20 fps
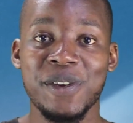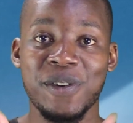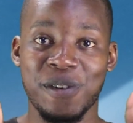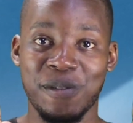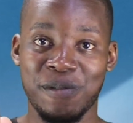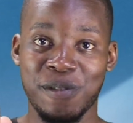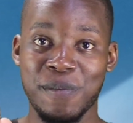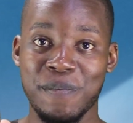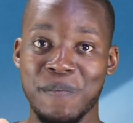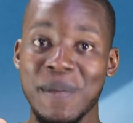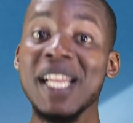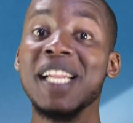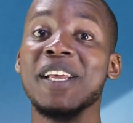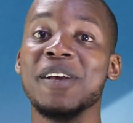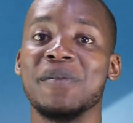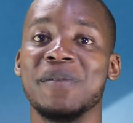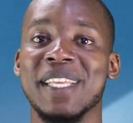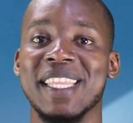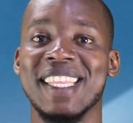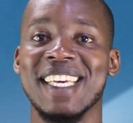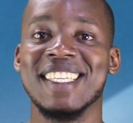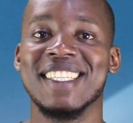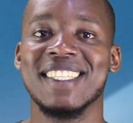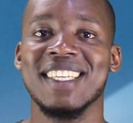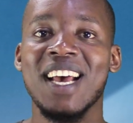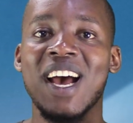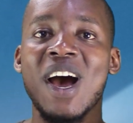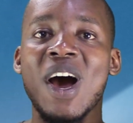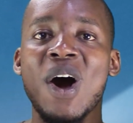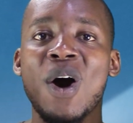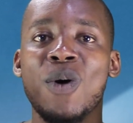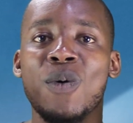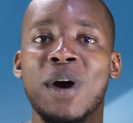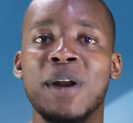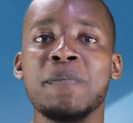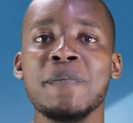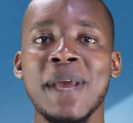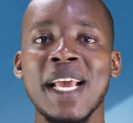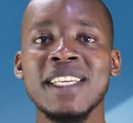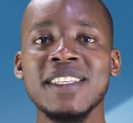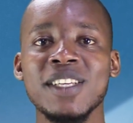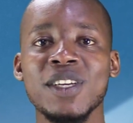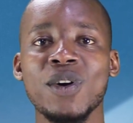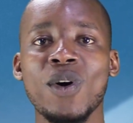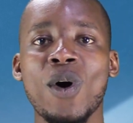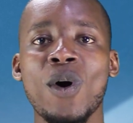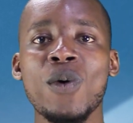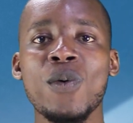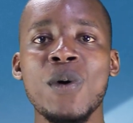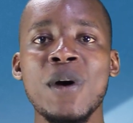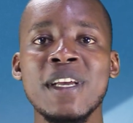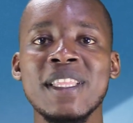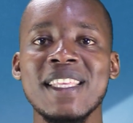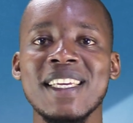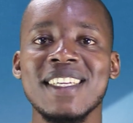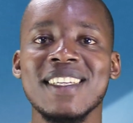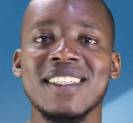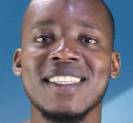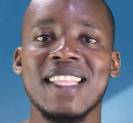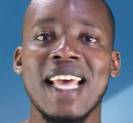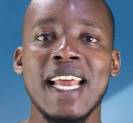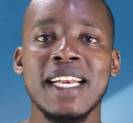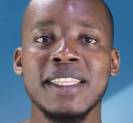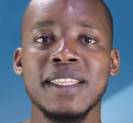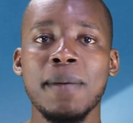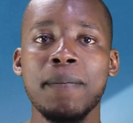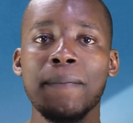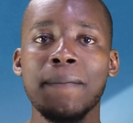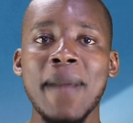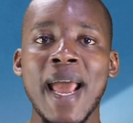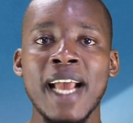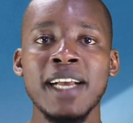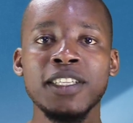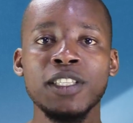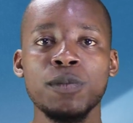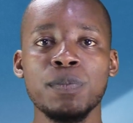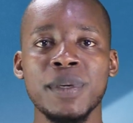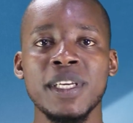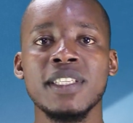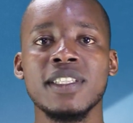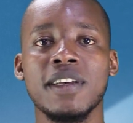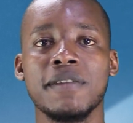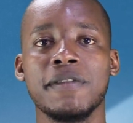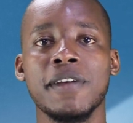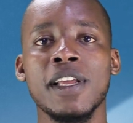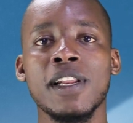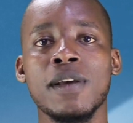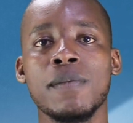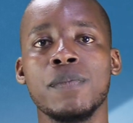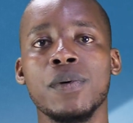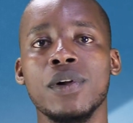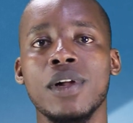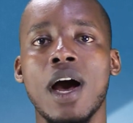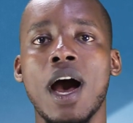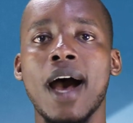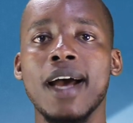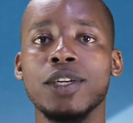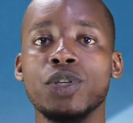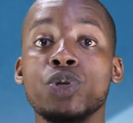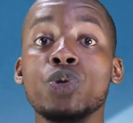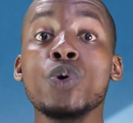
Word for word: you're familiar with this. What makes it all worth it is that the max speeds available are